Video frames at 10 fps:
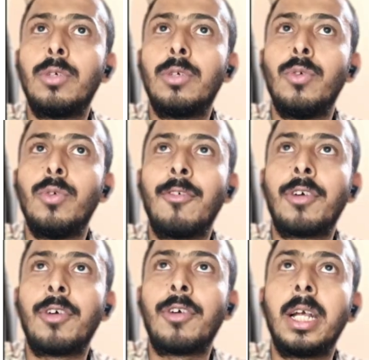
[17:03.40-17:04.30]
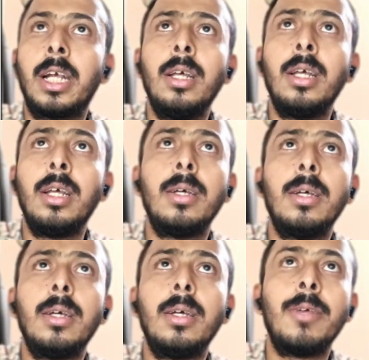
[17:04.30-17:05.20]
we have created
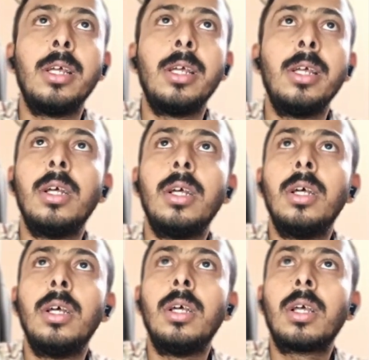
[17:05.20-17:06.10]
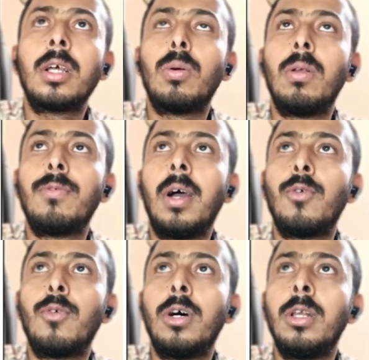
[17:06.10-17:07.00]
previously. Click on
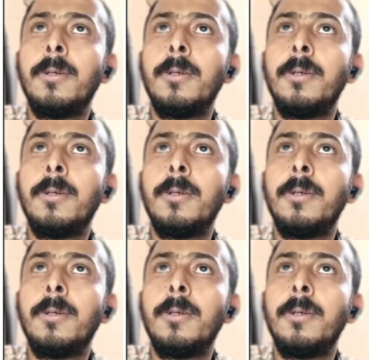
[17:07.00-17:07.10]
firewall.